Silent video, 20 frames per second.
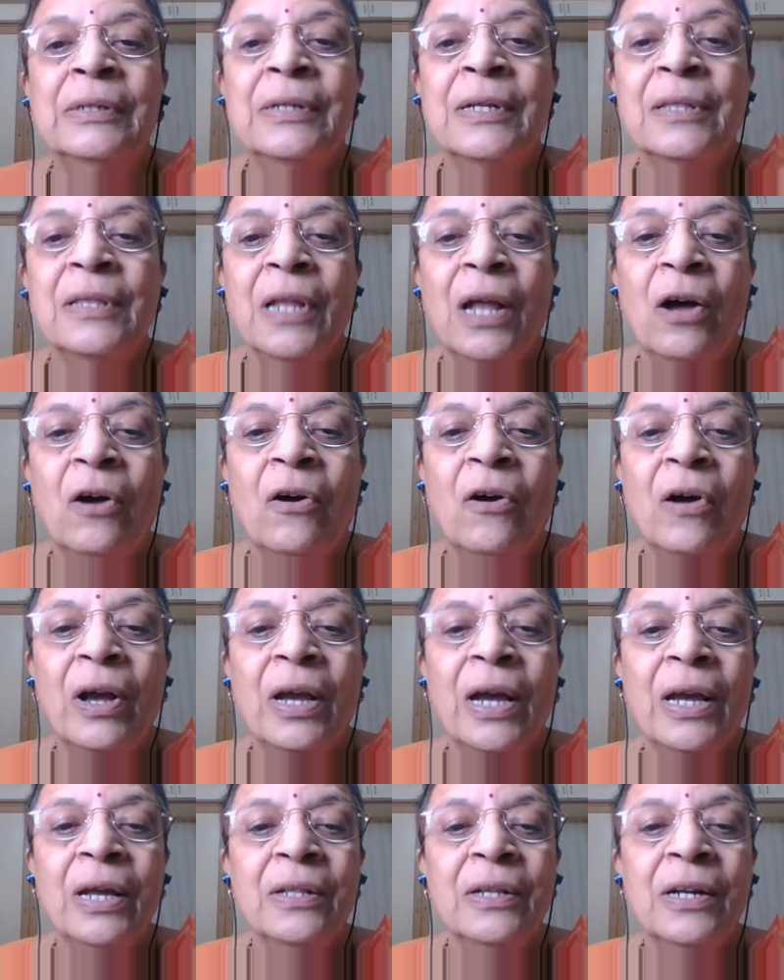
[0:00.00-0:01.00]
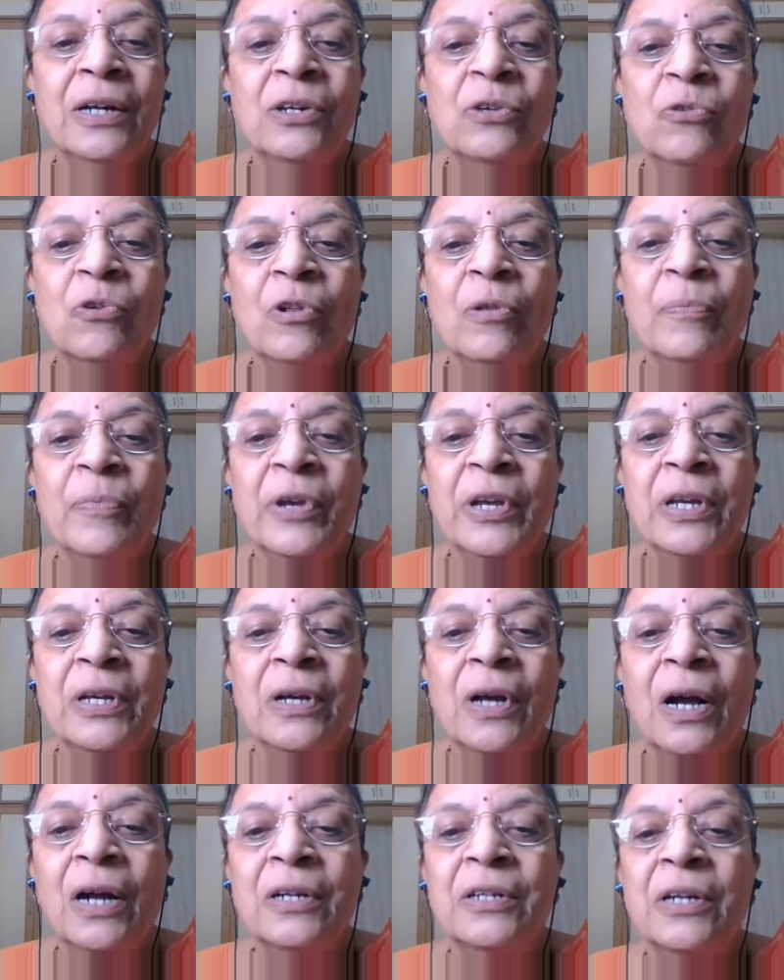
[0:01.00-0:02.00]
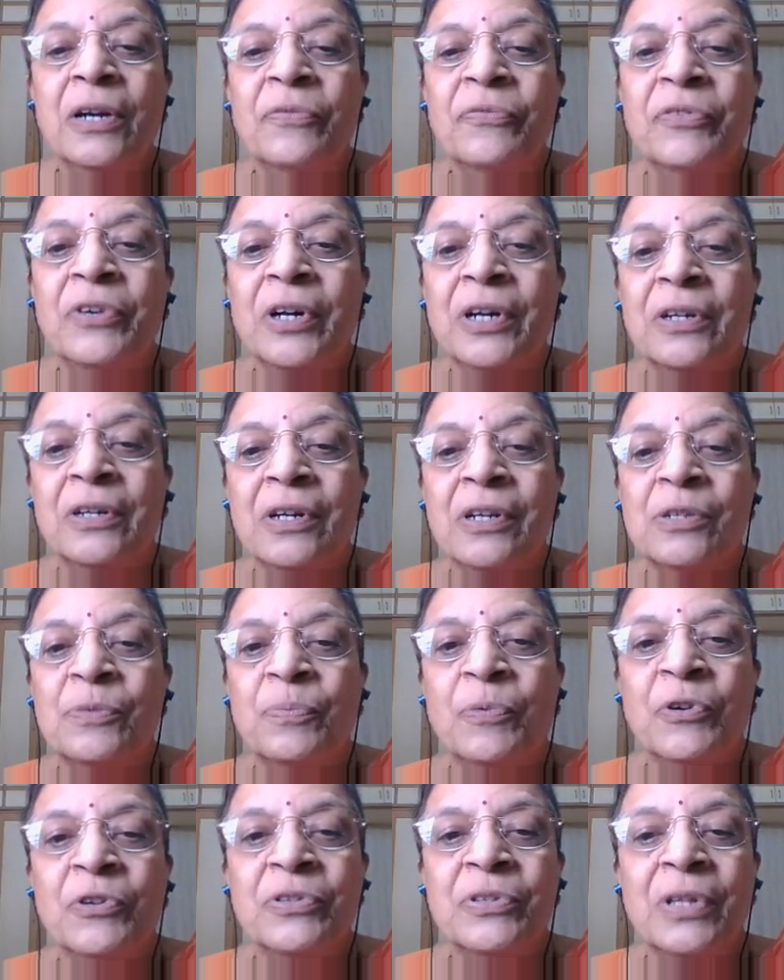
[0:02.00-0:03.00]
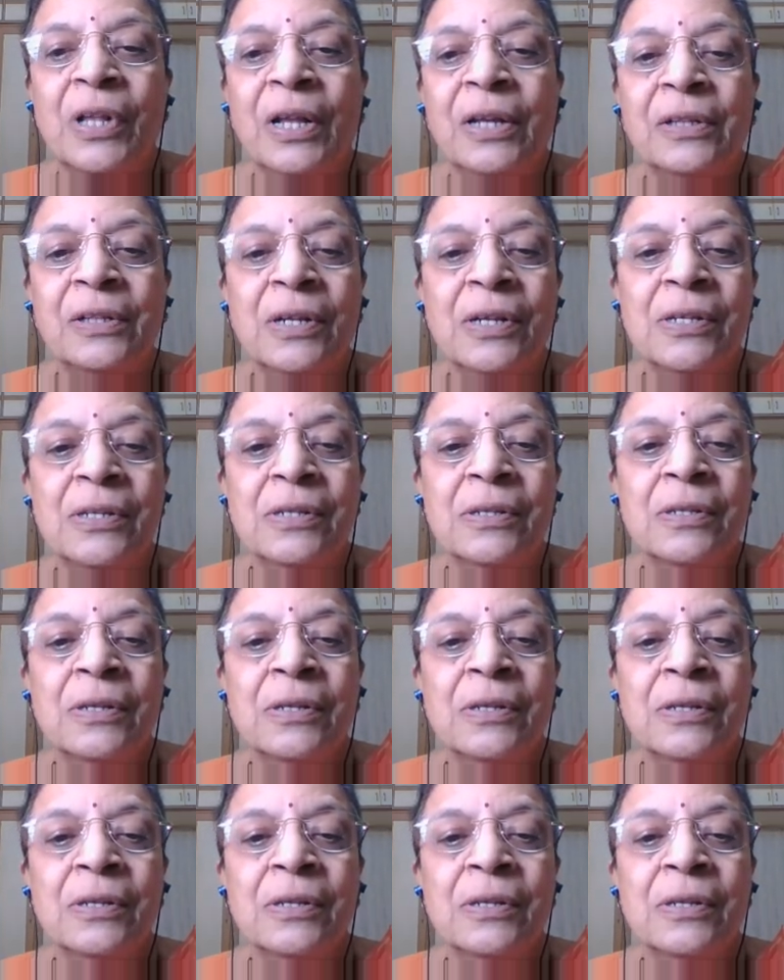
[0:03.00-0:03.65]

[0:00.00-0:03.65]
Now again it will be a shifted response like this.